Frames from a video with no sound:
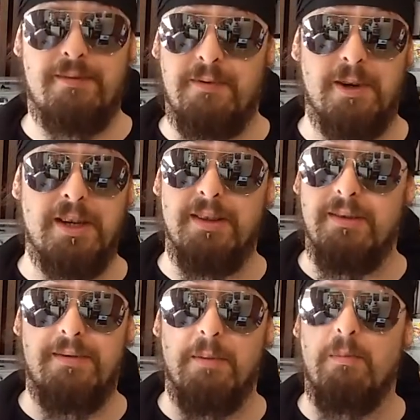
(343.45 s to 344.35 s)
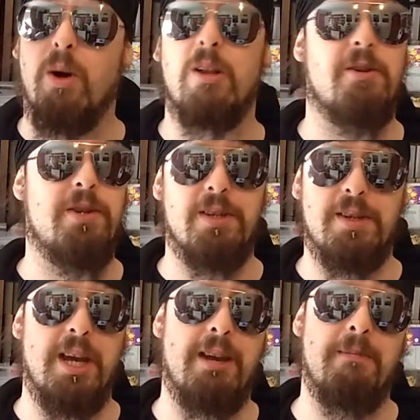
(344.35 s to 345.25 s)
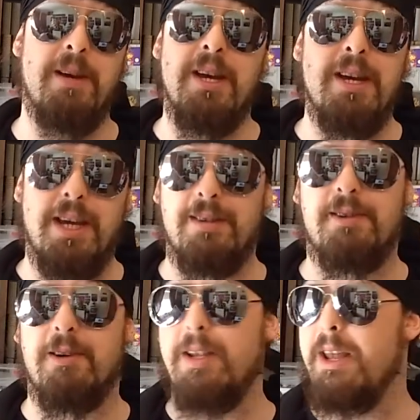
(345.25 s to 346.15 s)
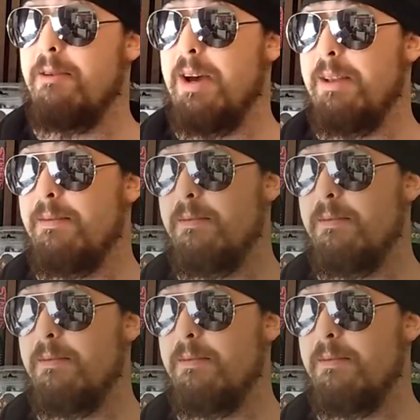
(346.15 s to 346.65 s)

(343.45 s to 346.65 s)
fucking demolish this game inside and out, and